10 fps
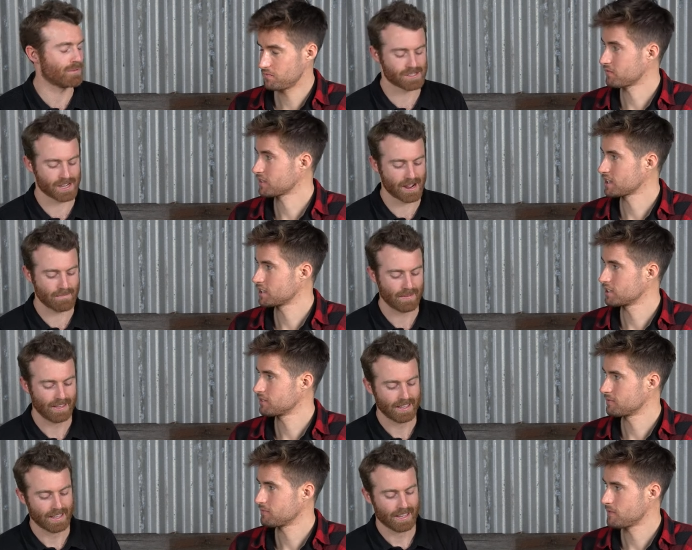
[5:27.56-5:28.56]
Speaker 1: more time.
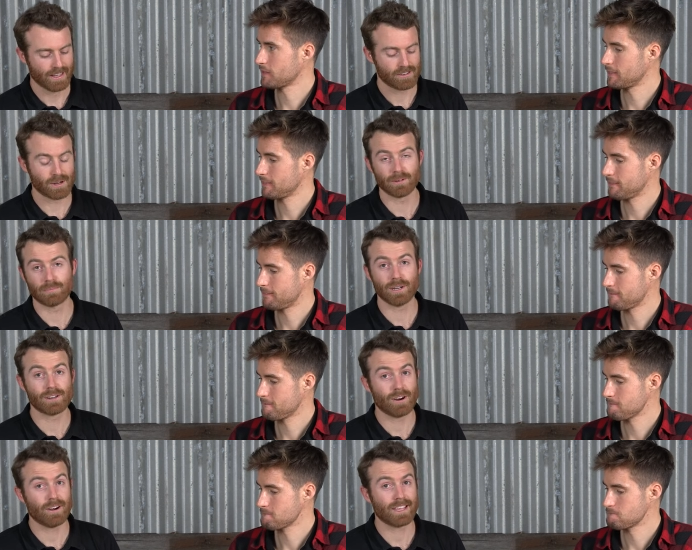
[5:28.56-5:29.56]
Thomas
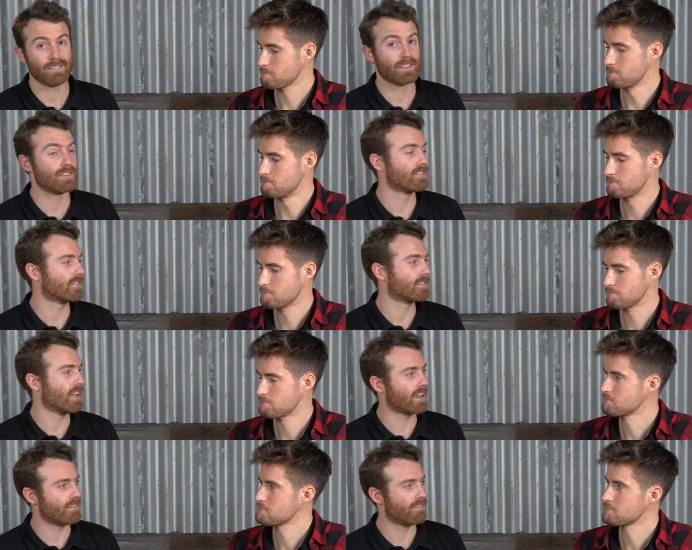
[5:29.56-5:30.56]
Pidcock. If there's mm.
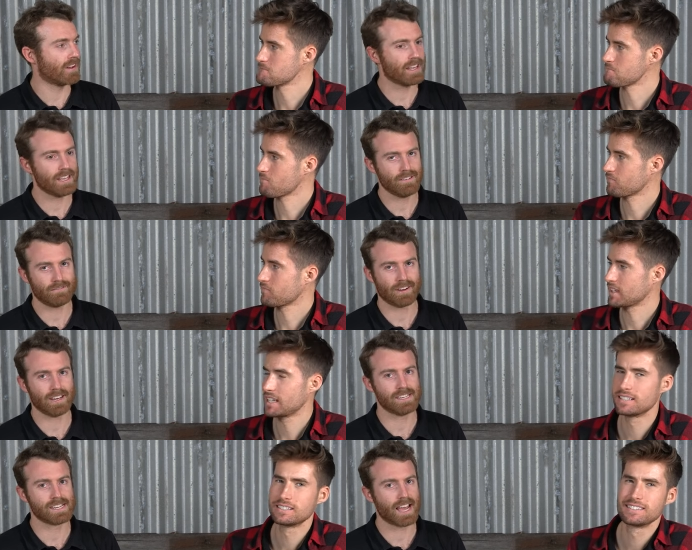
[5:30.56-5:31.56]
like a funny,
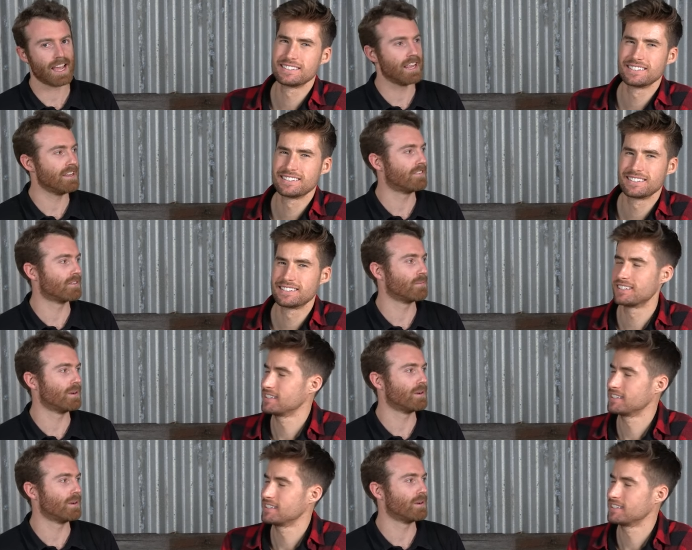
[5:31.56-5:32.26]
funny day, some